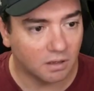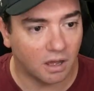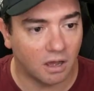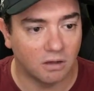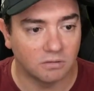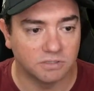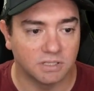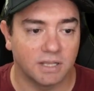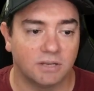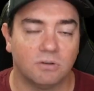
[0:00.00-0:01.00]
I'll
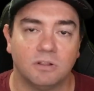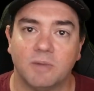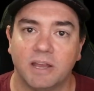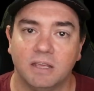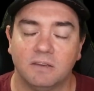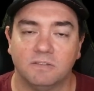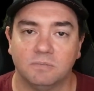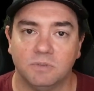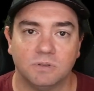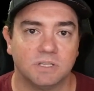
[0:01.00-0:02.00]
delete all of my
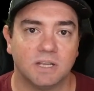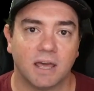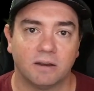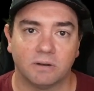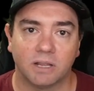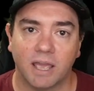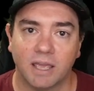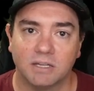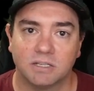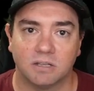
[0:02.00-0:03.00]
Neovim user data and
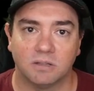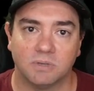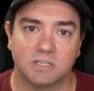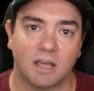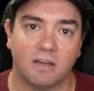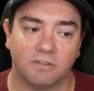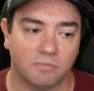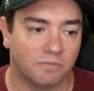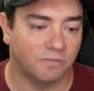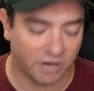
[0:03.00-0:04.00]
cache so that we start
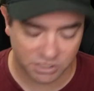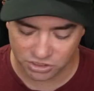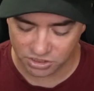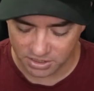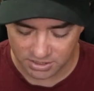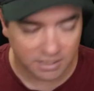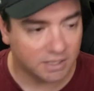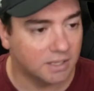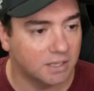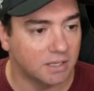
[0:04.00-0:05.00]
from fresh
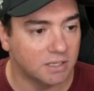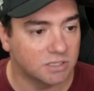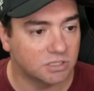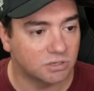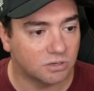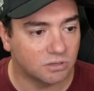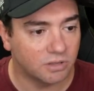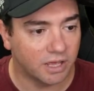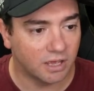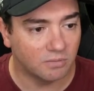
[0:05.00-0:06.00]
install,
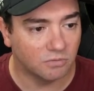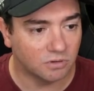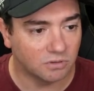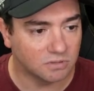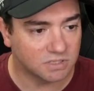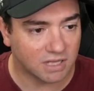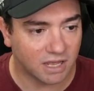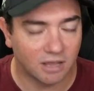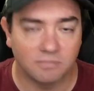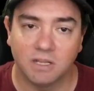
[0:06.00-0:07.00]
and we'll
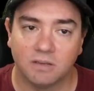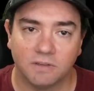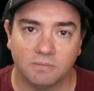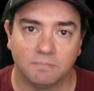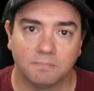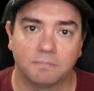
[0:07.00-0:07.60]
start up Neovim.